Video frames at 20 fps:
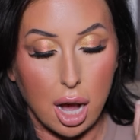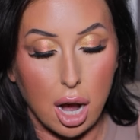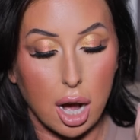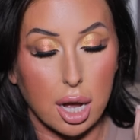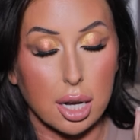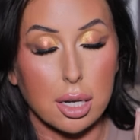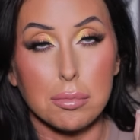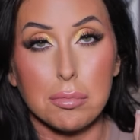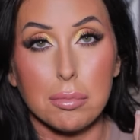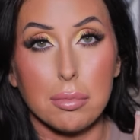
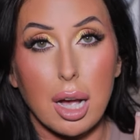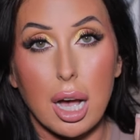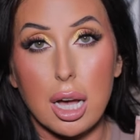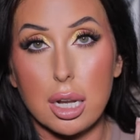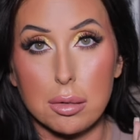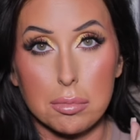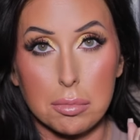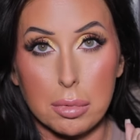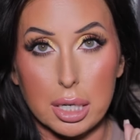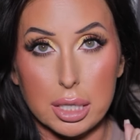atom
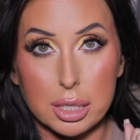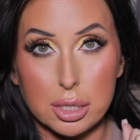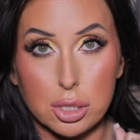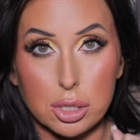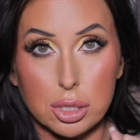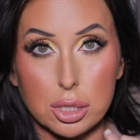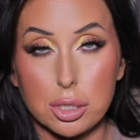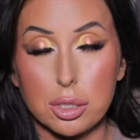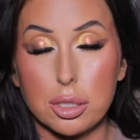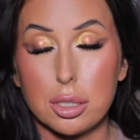
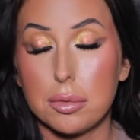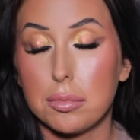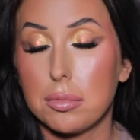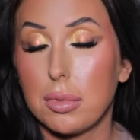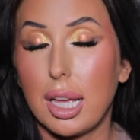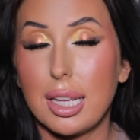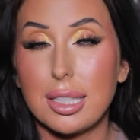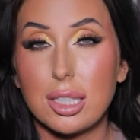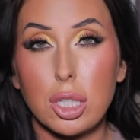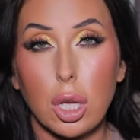atomizers.
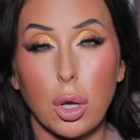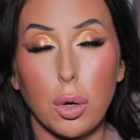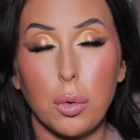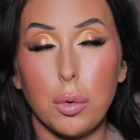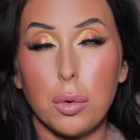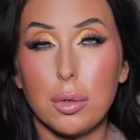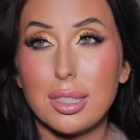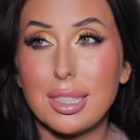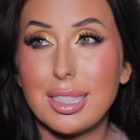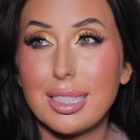
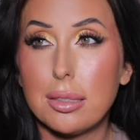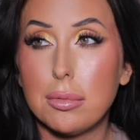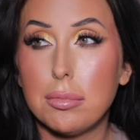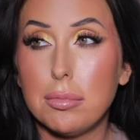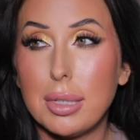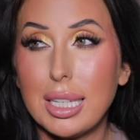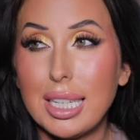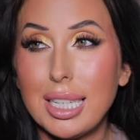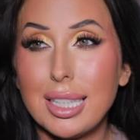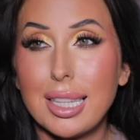So to
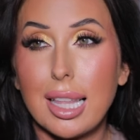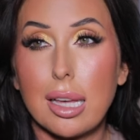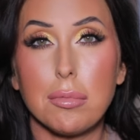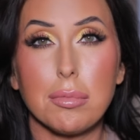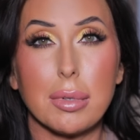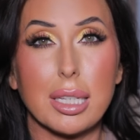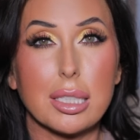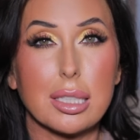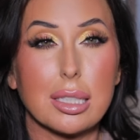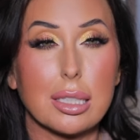me, that
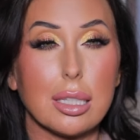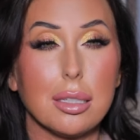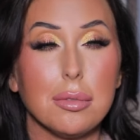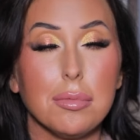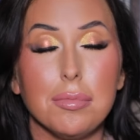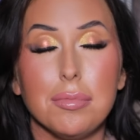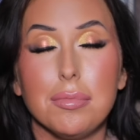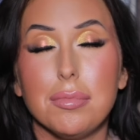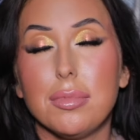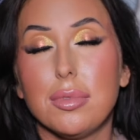makes
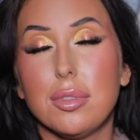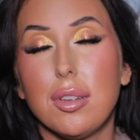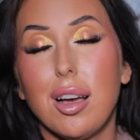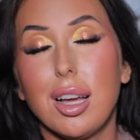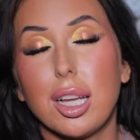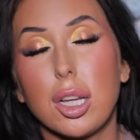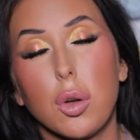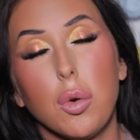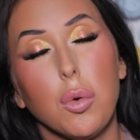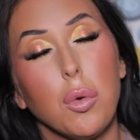them
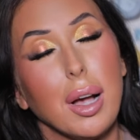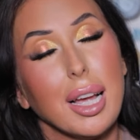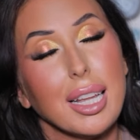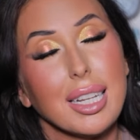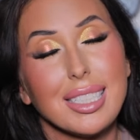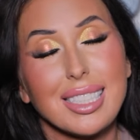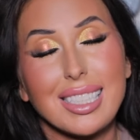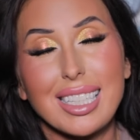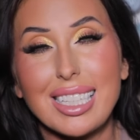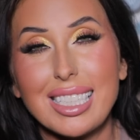not quite
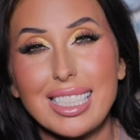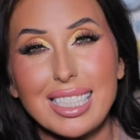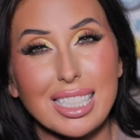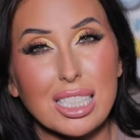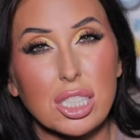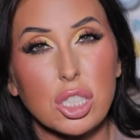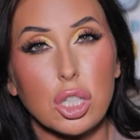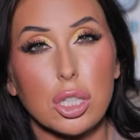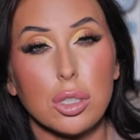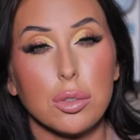as easy
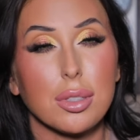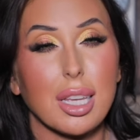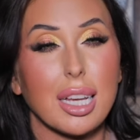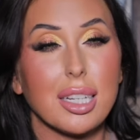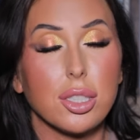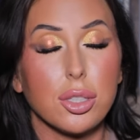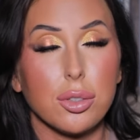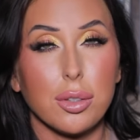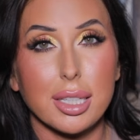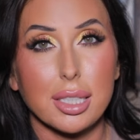to use. I
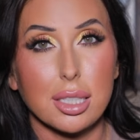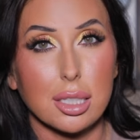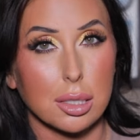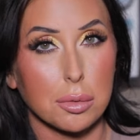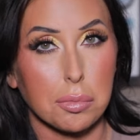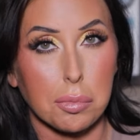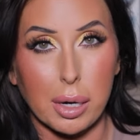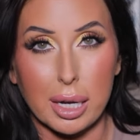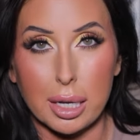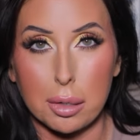do like to
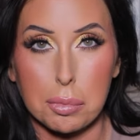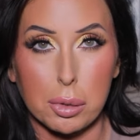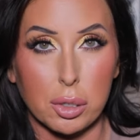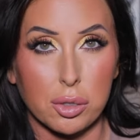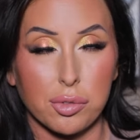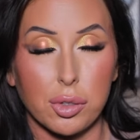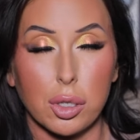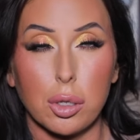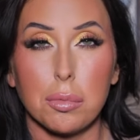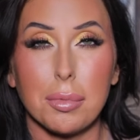spray a
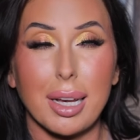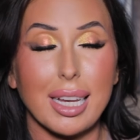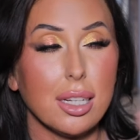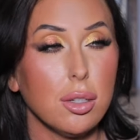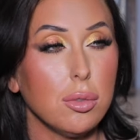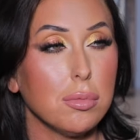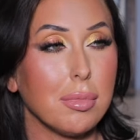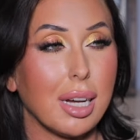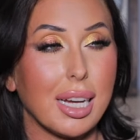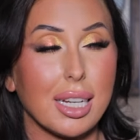perfume. I
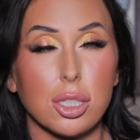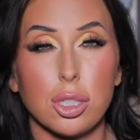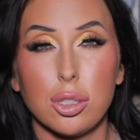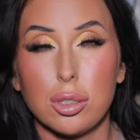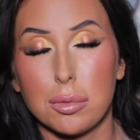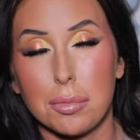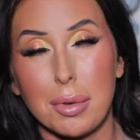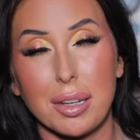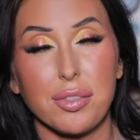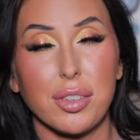don't mind
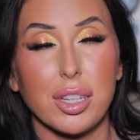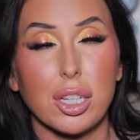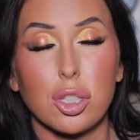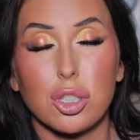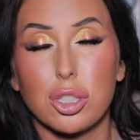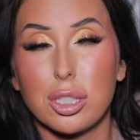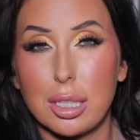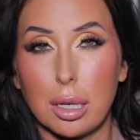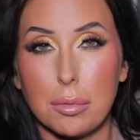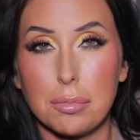using my
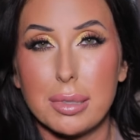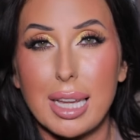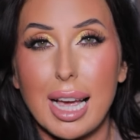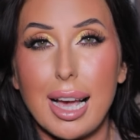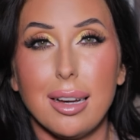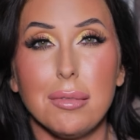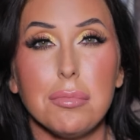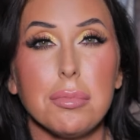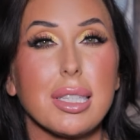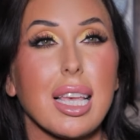fingers
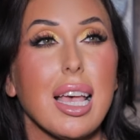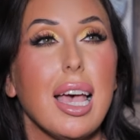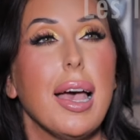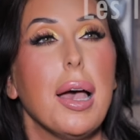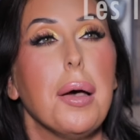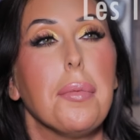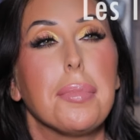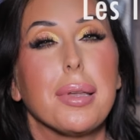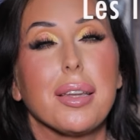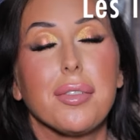sometimes,
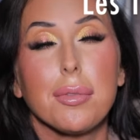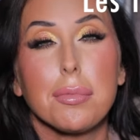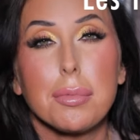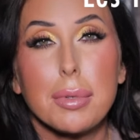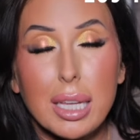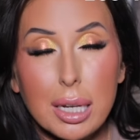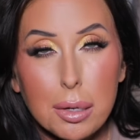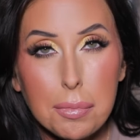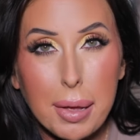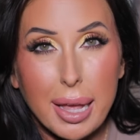but if I'm
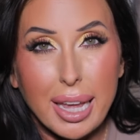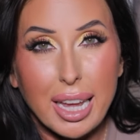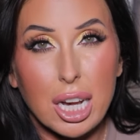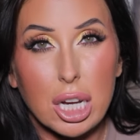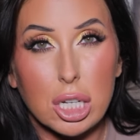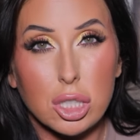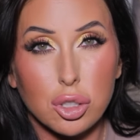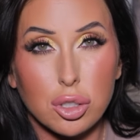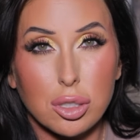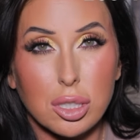gonna pay one
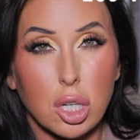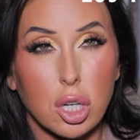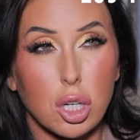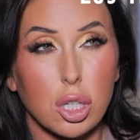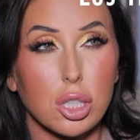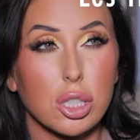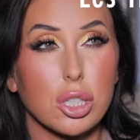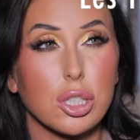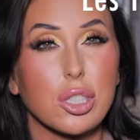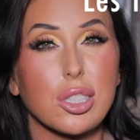hundred
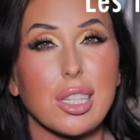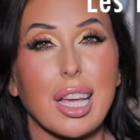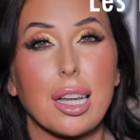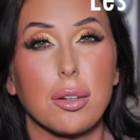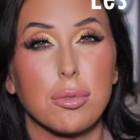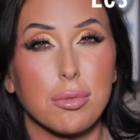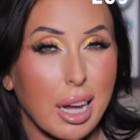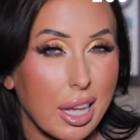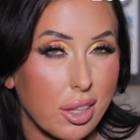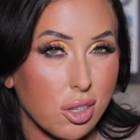dollars, I'd
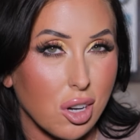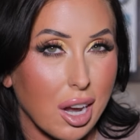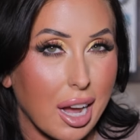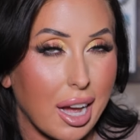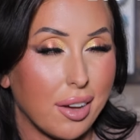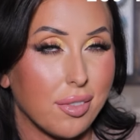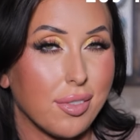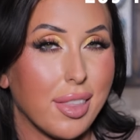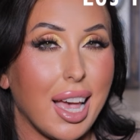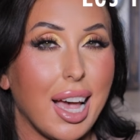rather
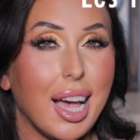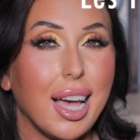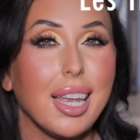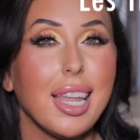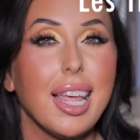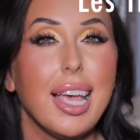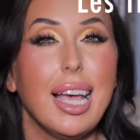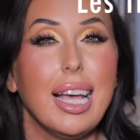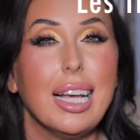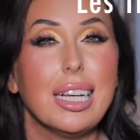have that.
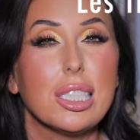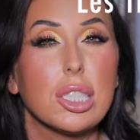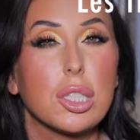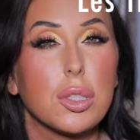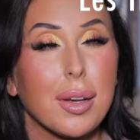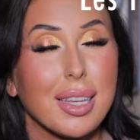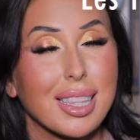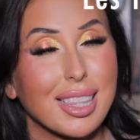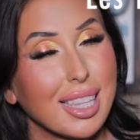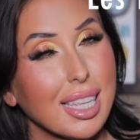So
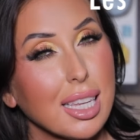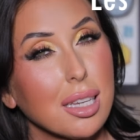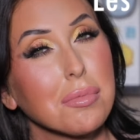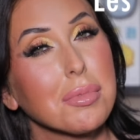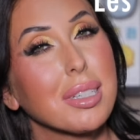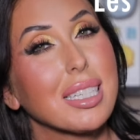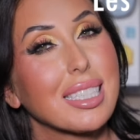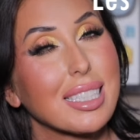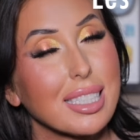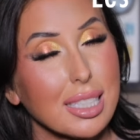I think I'm
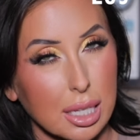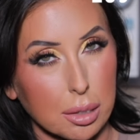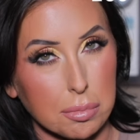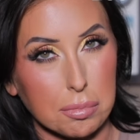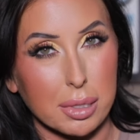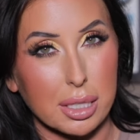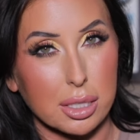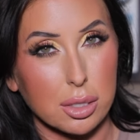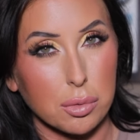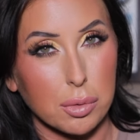gonna
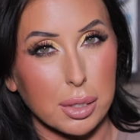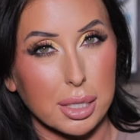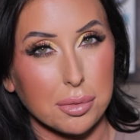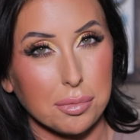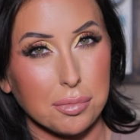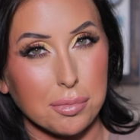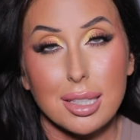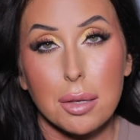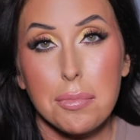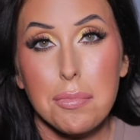skip this one.
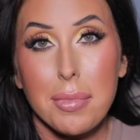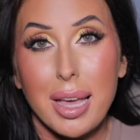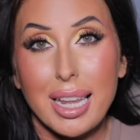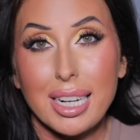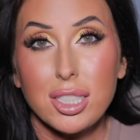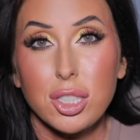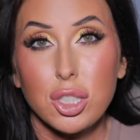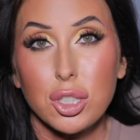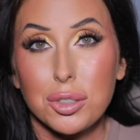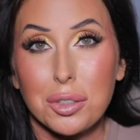The
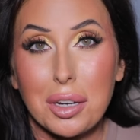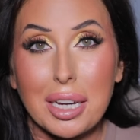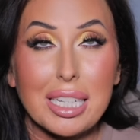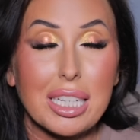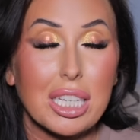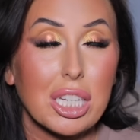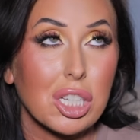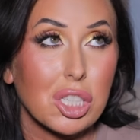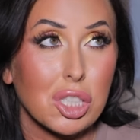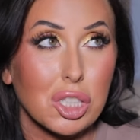
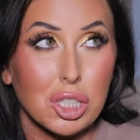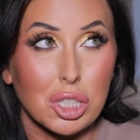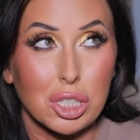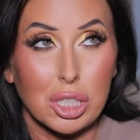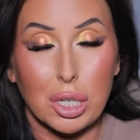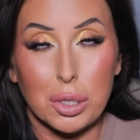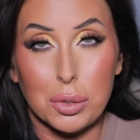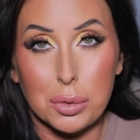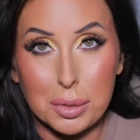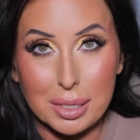Mediterranean
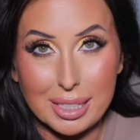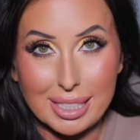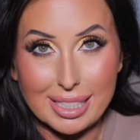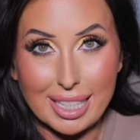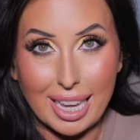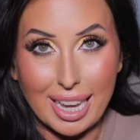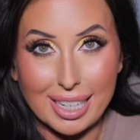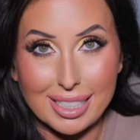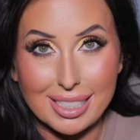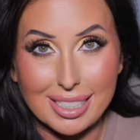Glow
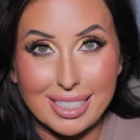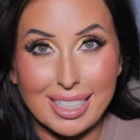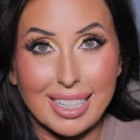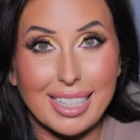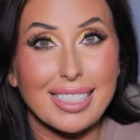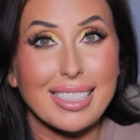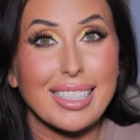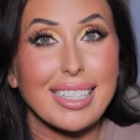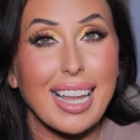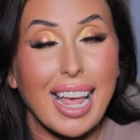set
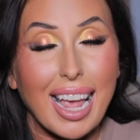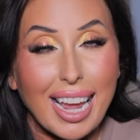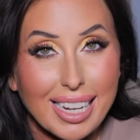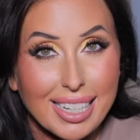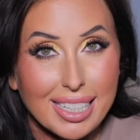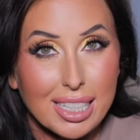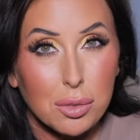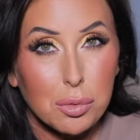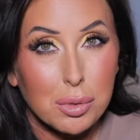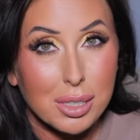is an
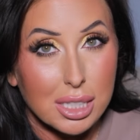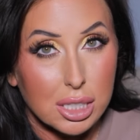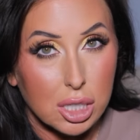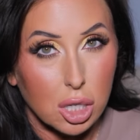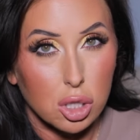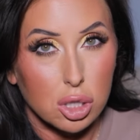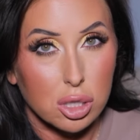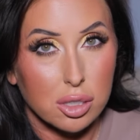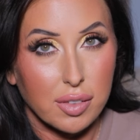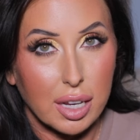eighty-one
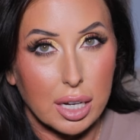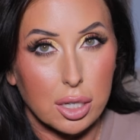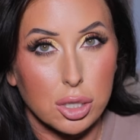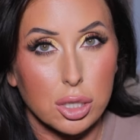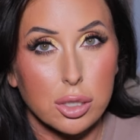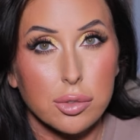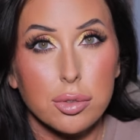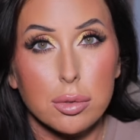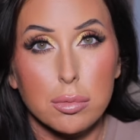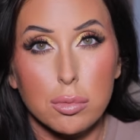dollars
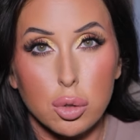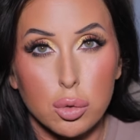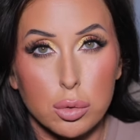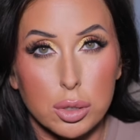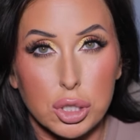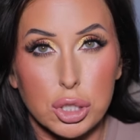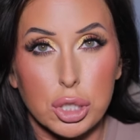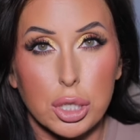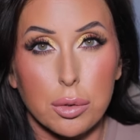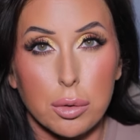value from
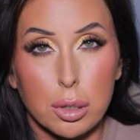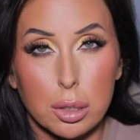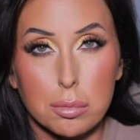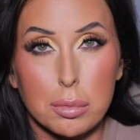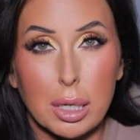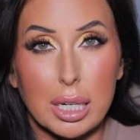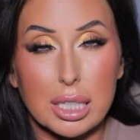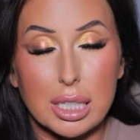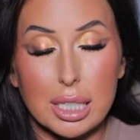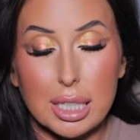Giorgio
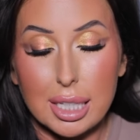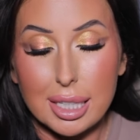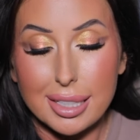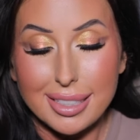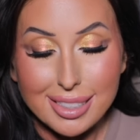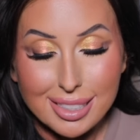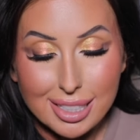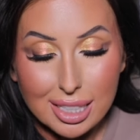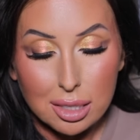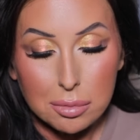Armani, and
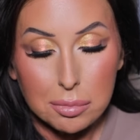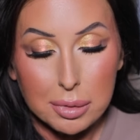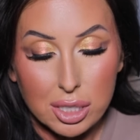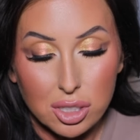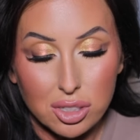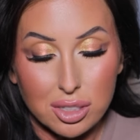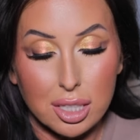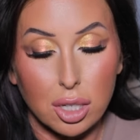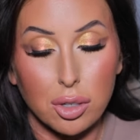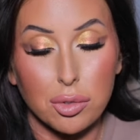it's gonna be
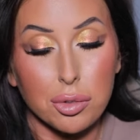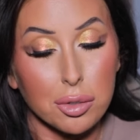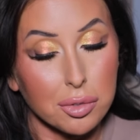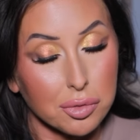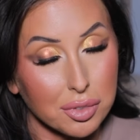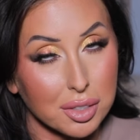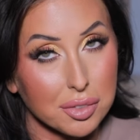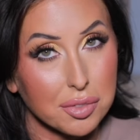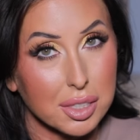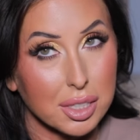on sale for
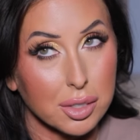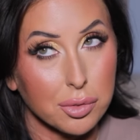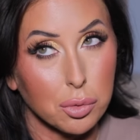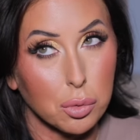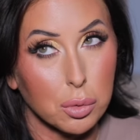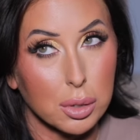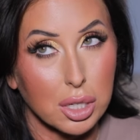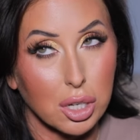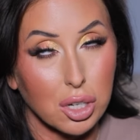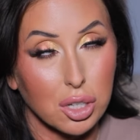
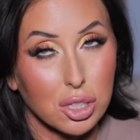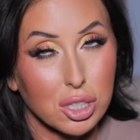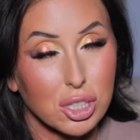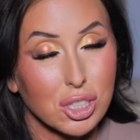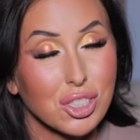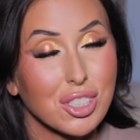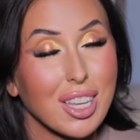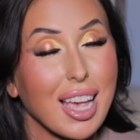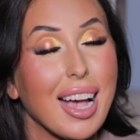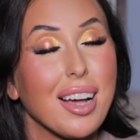fifty-four
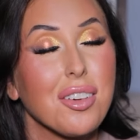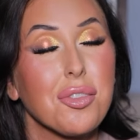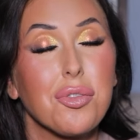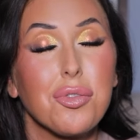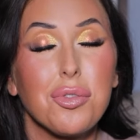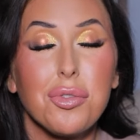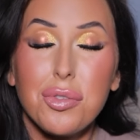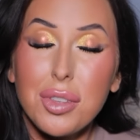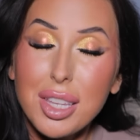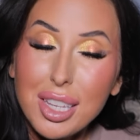dollars. I
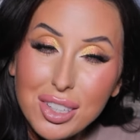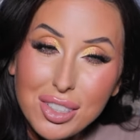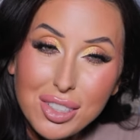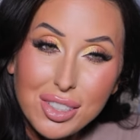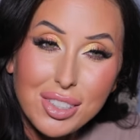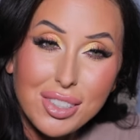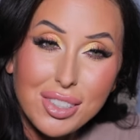feel